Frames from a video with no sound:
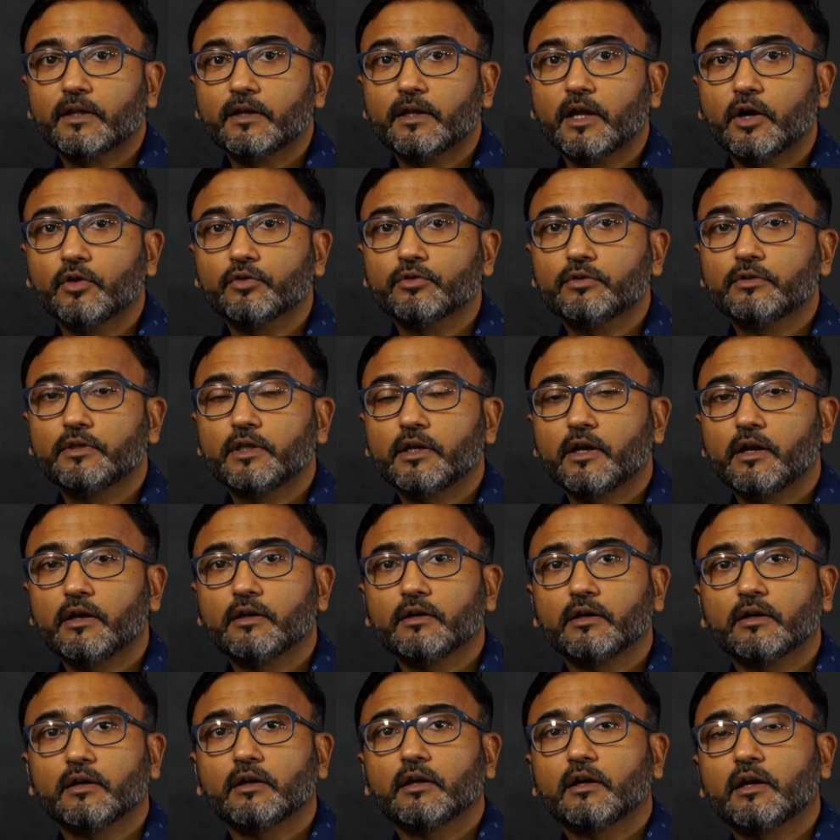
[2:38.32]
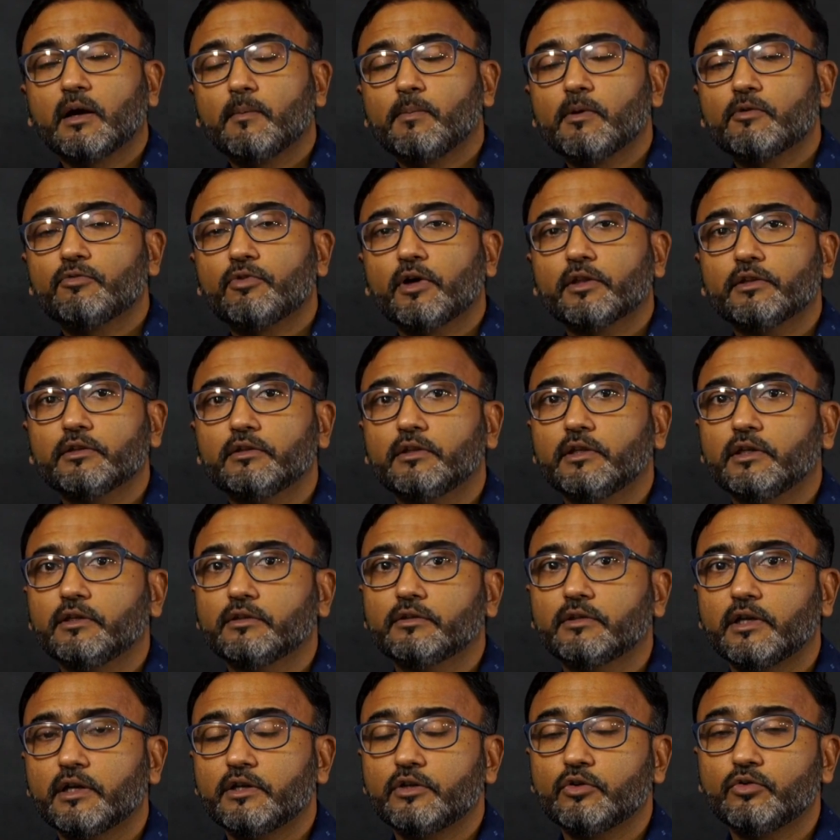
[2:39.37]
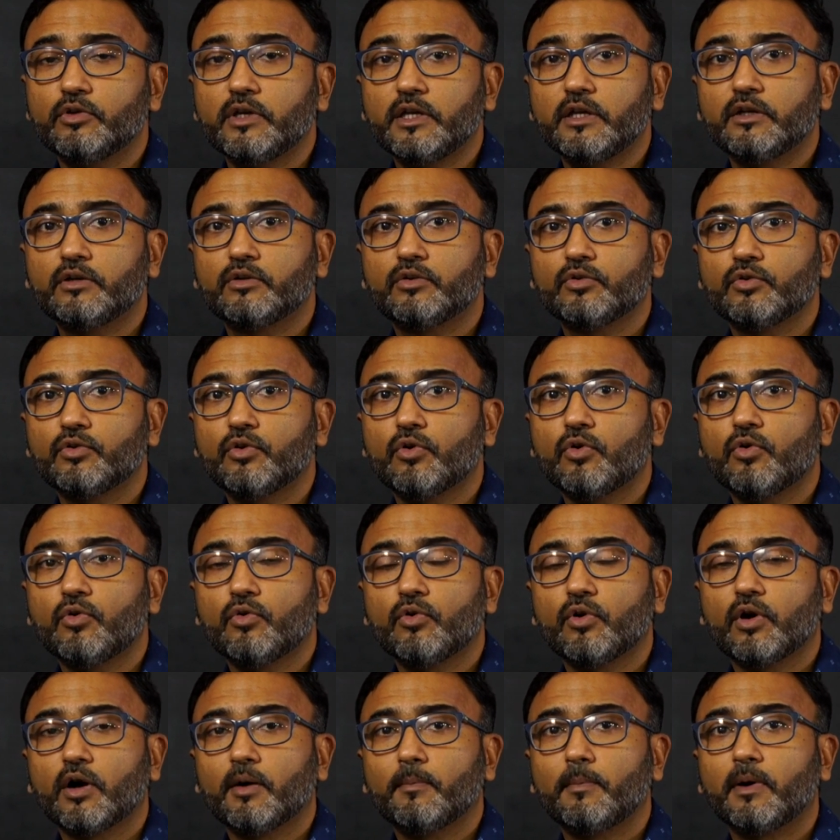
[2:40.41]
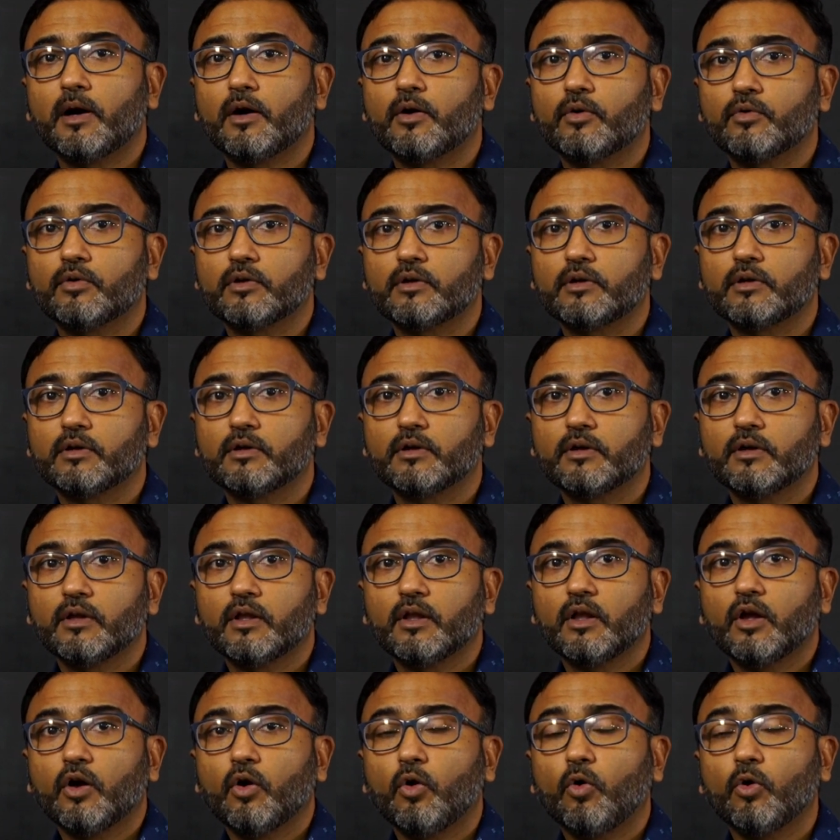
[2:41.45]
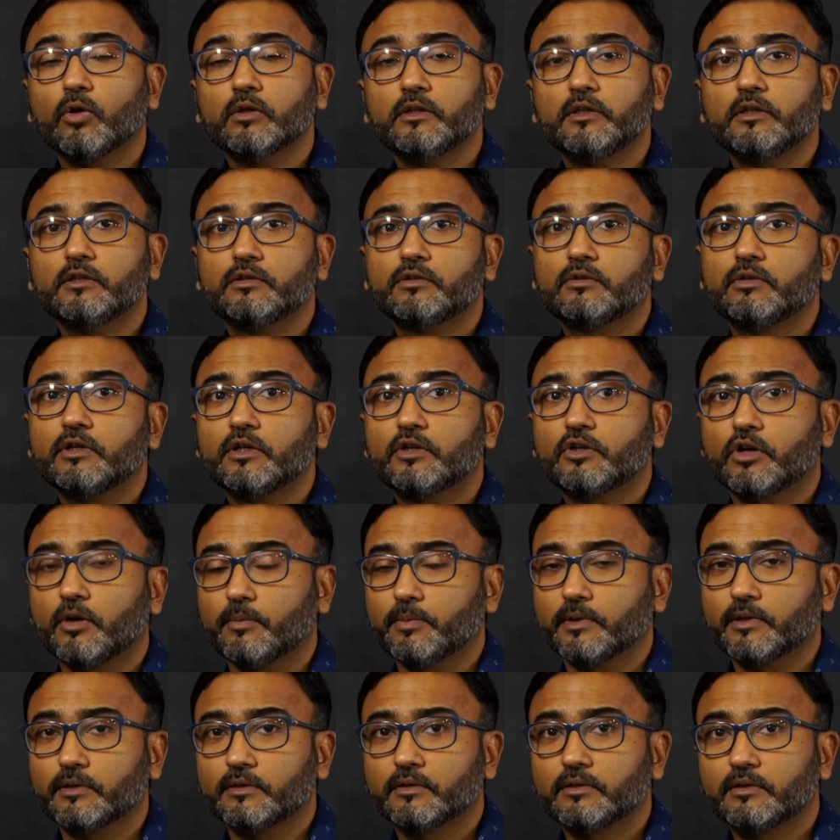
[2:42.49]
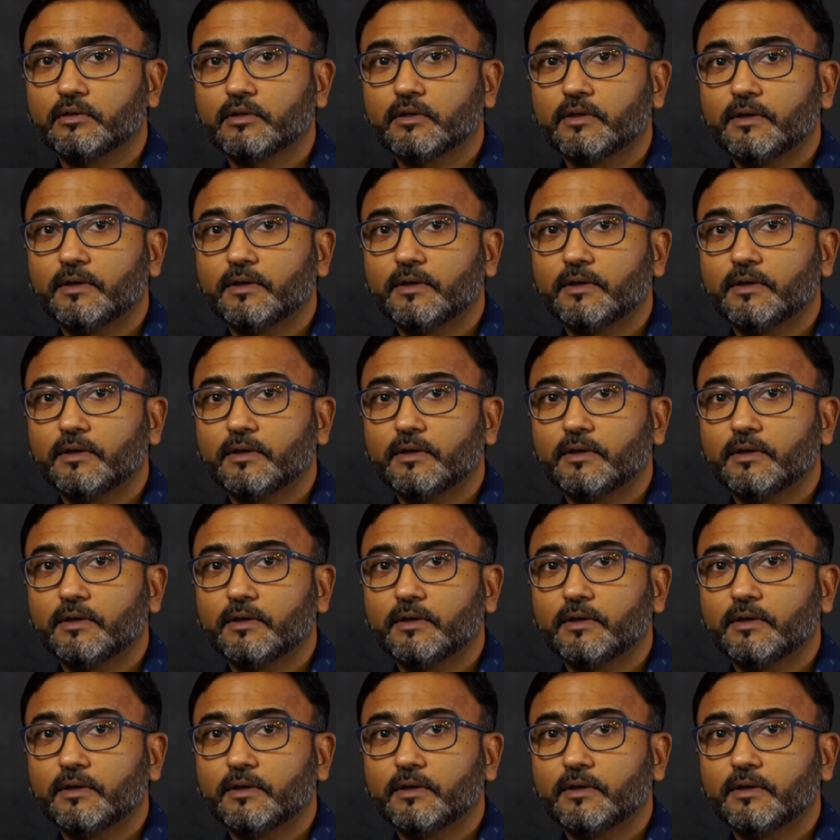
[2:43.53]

Now, there are a couple of other things that you need to know about all these three topics.